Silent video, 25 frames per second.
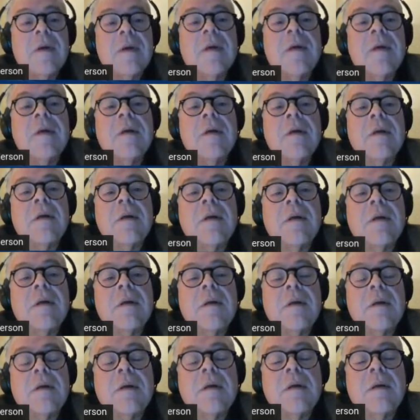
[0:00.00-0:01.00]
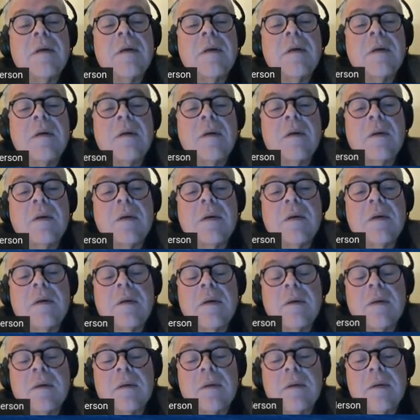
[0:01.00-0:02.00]

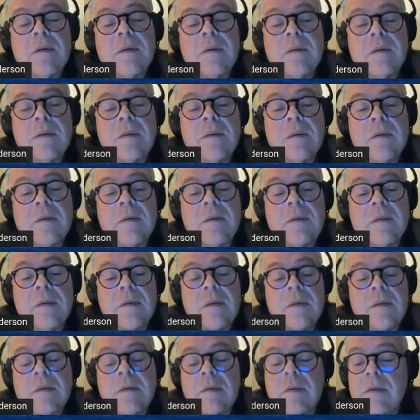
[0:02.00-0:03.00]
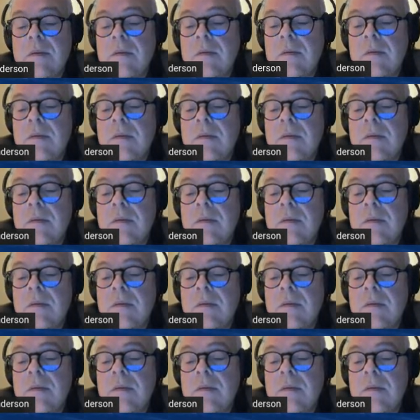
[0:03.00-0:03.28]
(not speaking)